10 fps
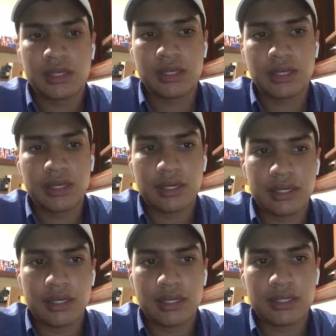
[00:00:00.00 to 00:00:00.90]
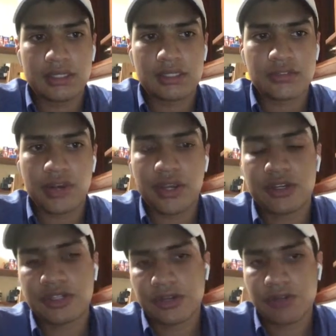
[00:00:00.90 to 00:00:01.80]
the
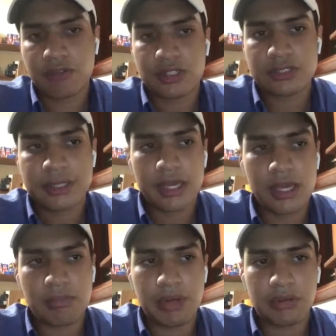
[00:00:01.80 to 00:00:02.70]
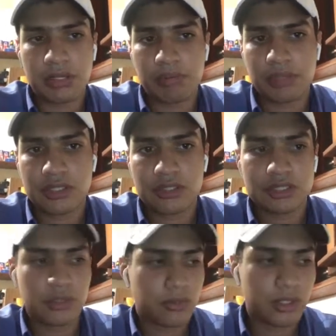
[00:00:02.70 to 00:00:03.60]
Strayer University about a
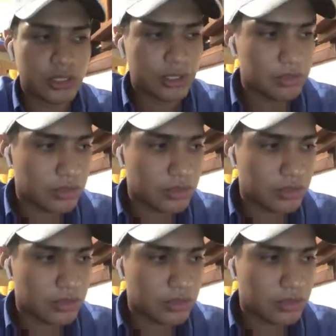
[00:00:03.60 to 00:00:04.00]
plagiarism workshop.